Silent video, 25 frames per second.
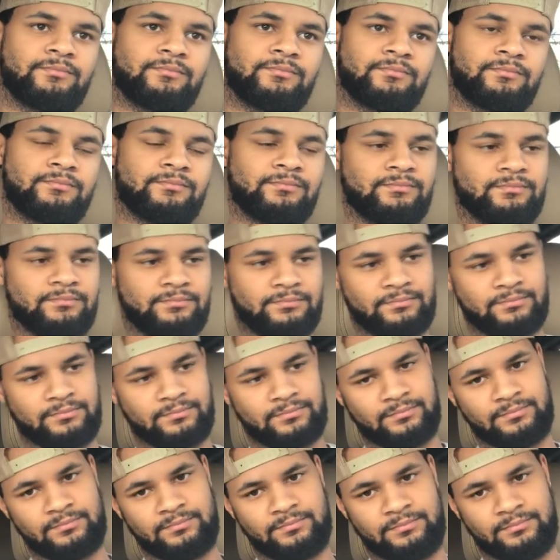
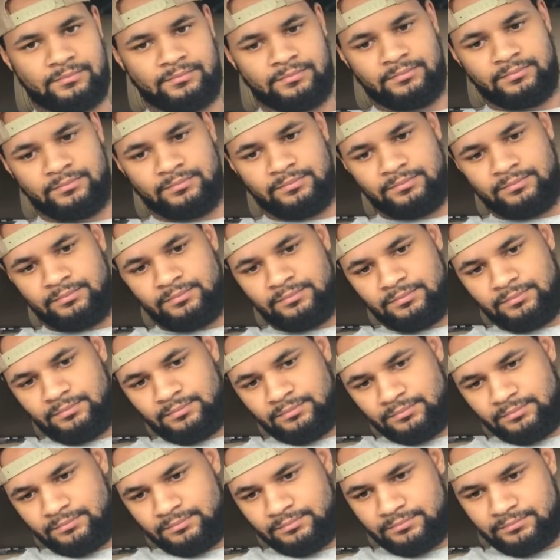
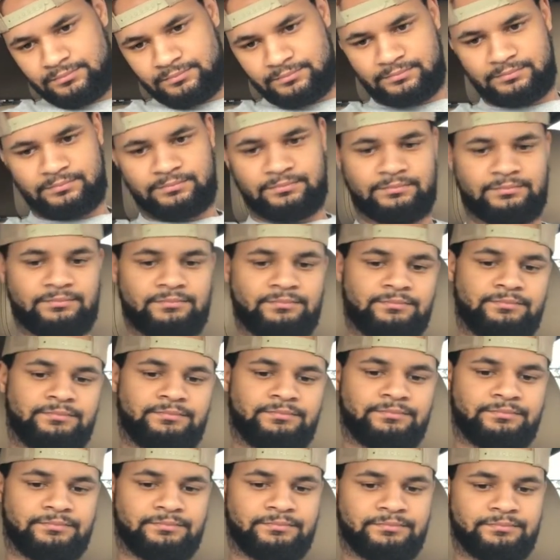
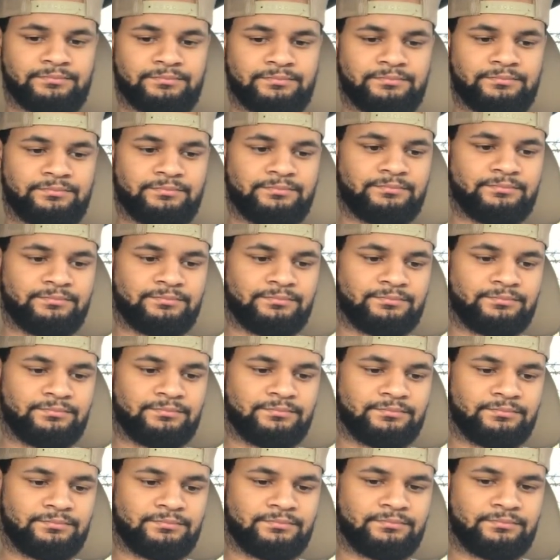
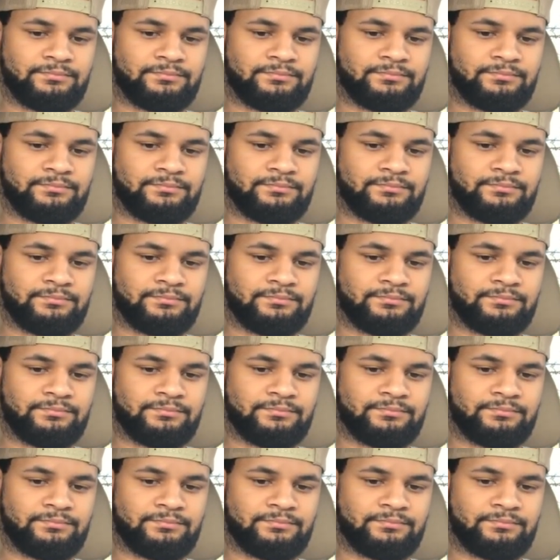No words are spoken by the person on screen.